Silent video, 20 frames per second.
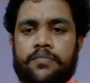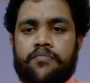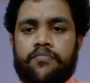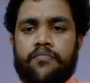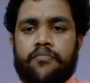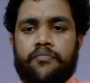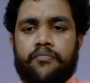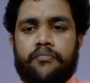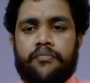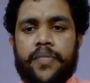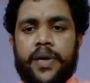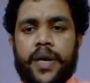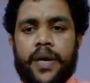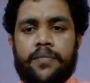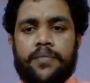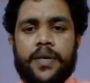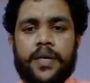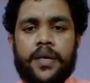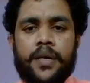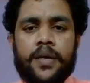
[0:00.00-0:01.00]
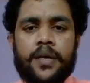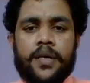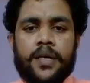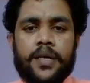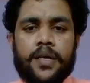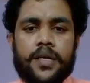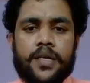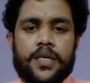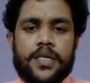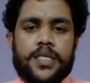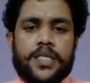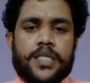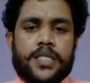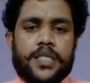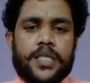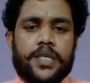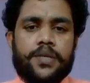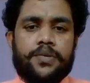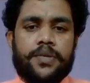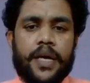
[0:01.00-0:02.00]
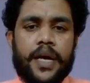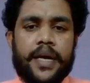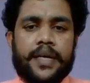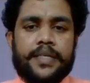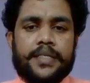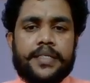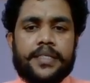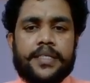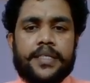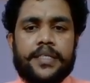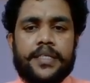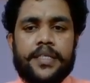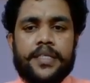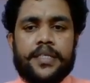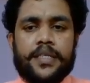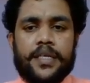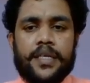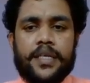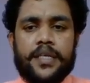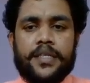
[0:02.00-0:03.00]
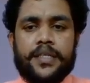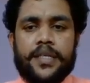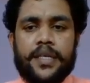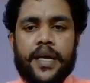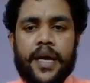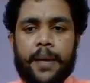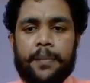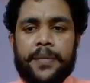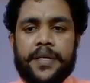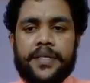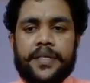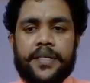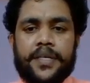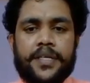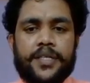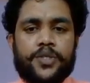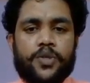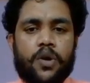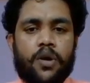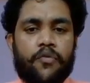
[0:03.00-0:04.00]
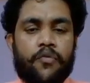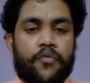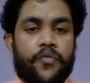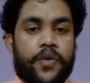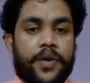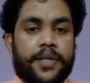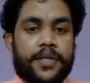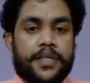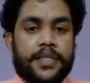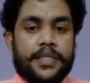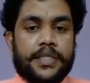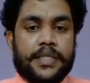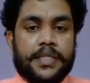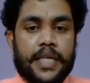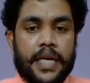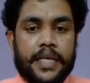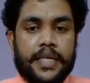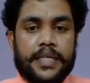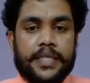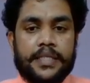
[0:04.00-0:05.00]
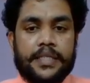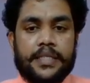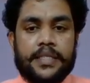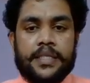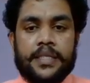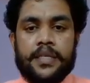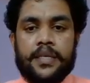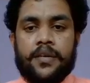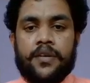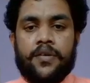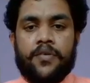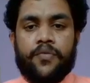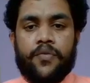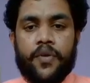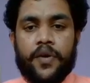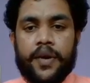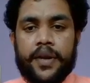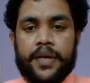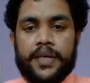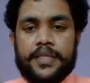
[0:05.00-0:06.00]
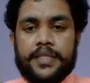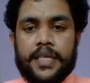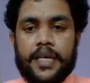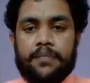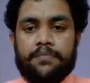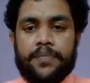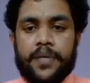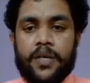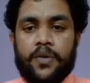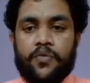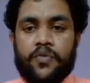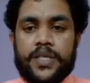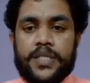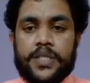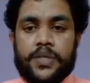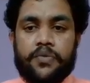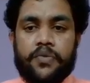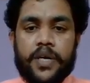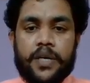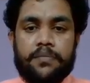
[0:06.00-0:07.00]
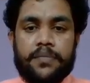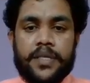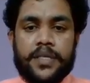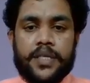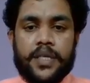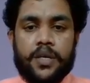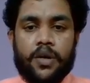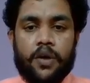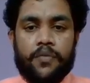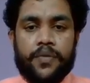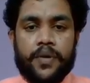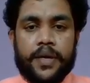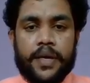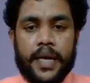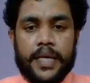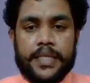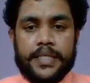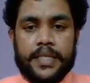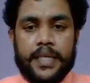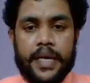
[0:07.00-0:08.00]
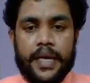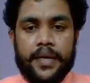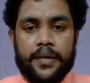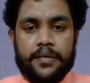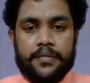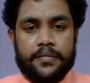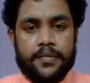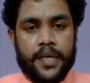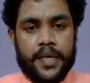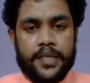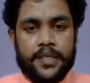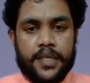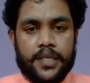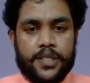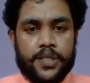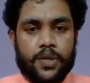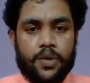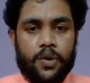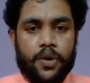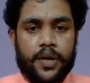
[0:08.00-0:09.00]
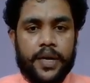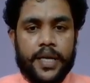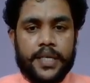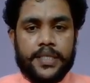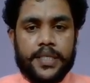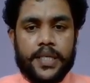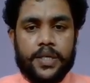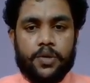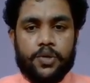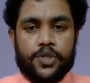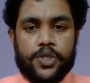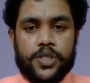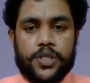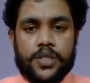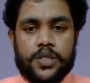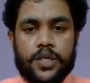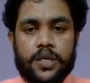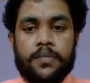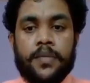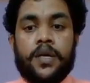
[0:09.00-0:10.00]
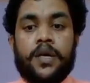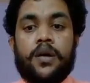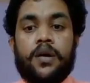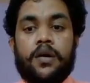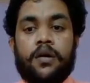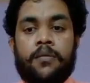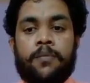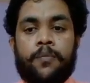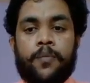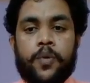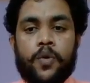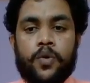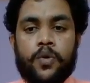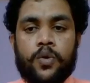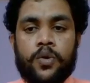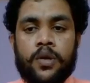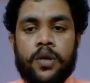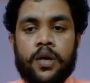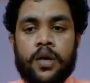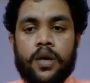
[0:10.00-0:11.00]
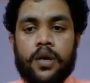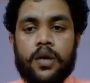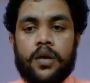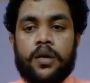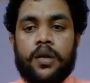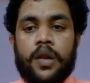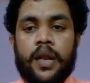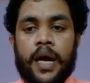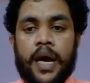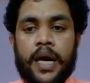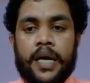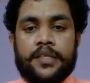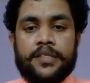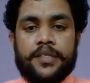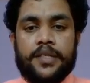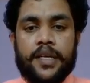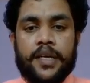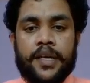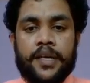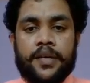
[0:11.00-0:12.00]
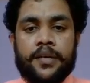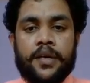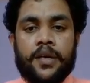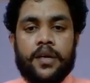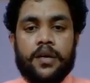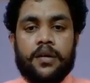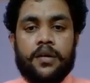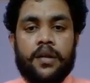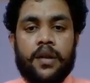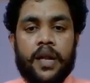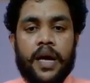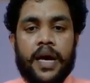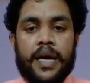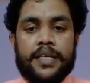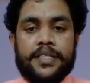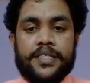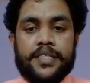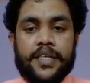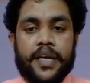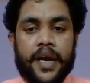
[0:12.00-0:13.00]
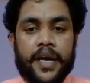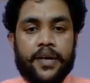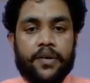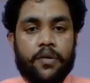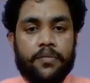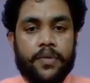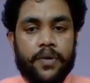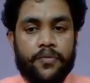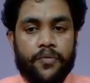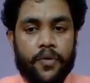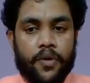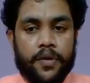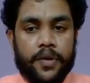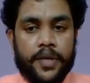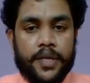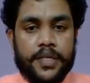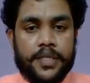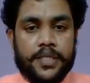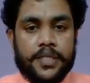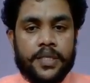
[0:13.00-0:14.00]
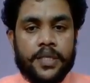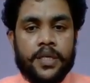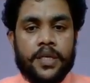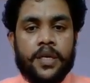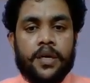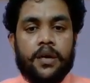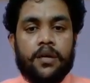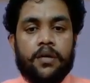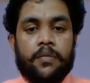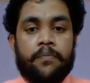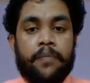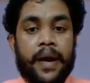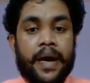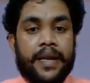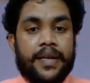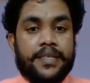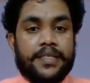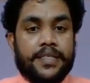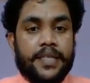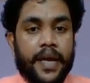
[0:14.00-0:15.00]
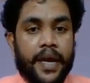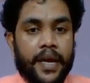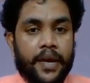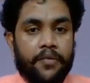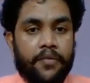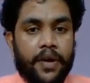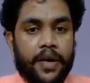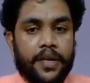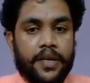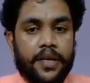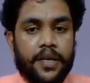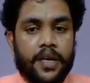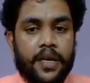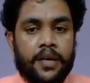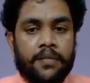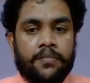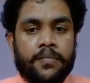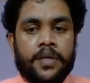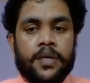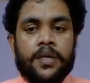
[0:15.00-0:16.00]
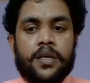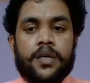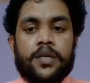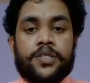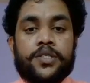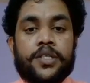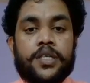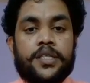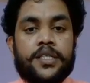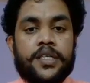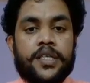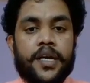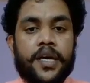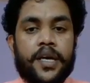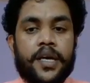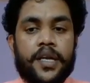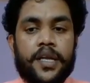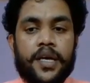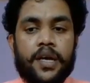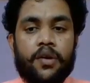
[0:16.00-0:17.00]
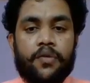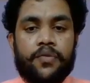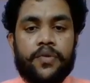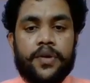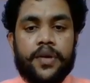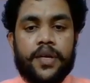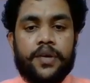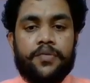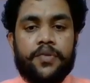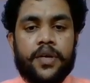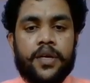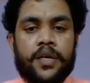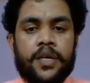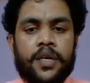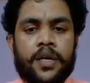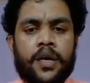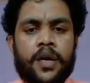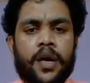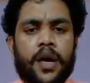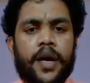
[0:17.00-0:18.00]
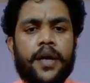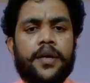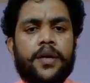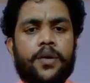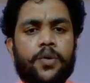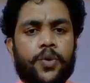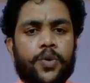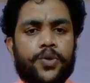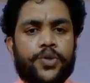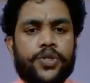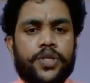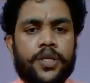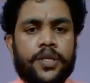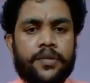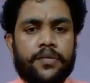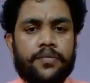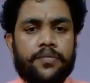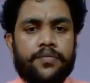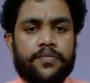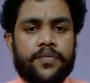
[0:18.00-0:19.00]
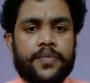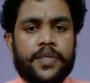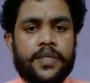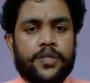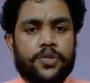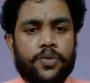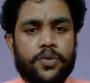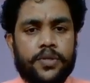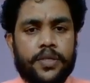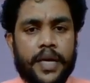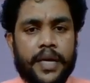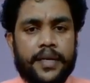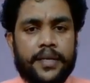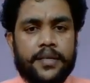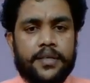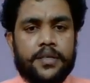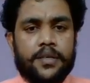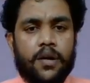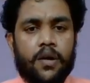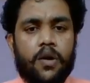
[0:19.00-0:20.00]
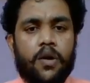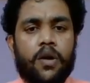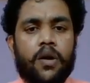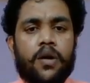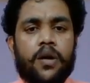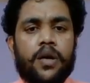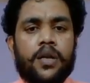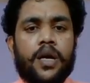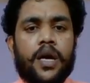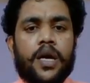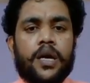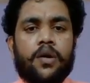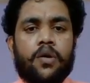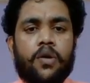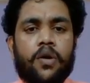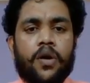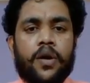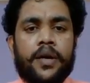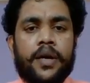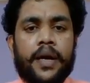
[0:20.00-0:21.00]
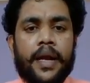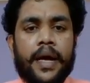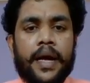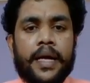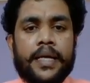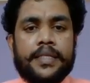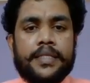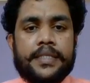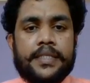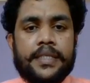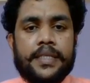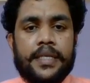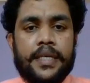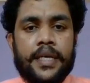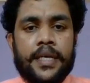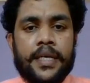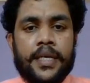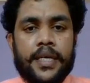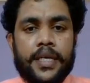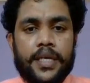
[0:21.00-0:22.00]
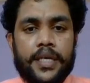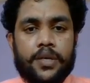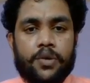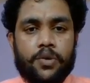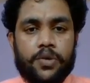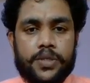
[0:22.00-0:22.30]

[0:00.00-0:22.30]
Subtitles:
be conceived and studied in the habitats of various sizes. For example, 1 square meter of a grassland, that is also called as an ecosystem, a pool, a large lake, a large tract of the forest, a balanced aquarium, a certain area of a river, and an ocean. So that all are called as the ecosystem,